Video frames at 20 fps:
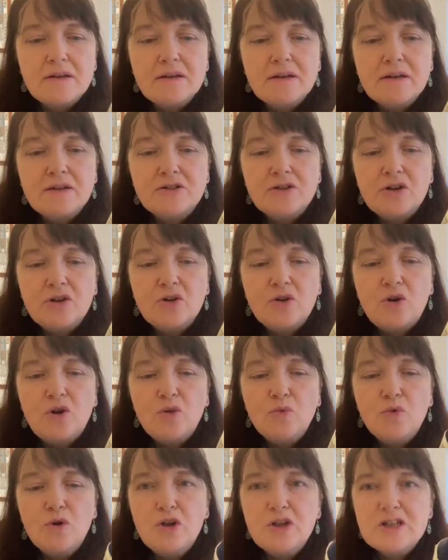Donegal
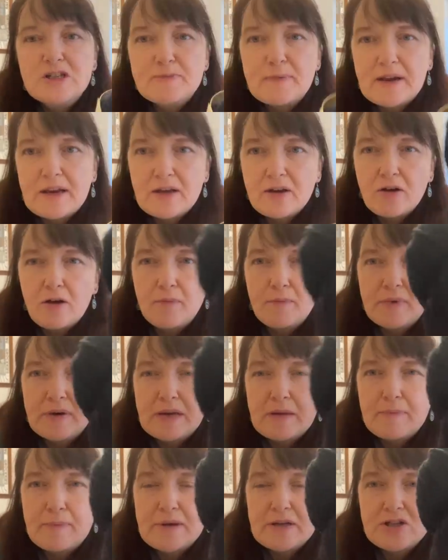Wool Spinning Company
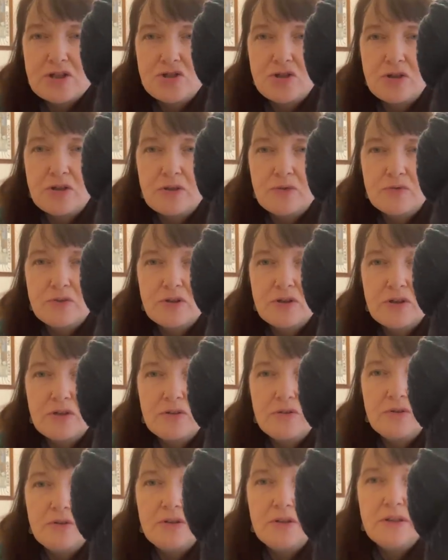by Studio
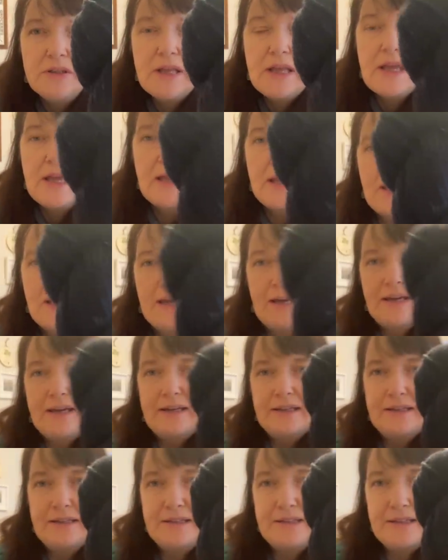Donegal,
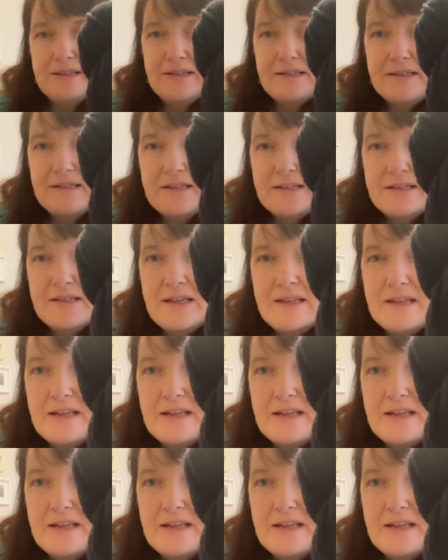and the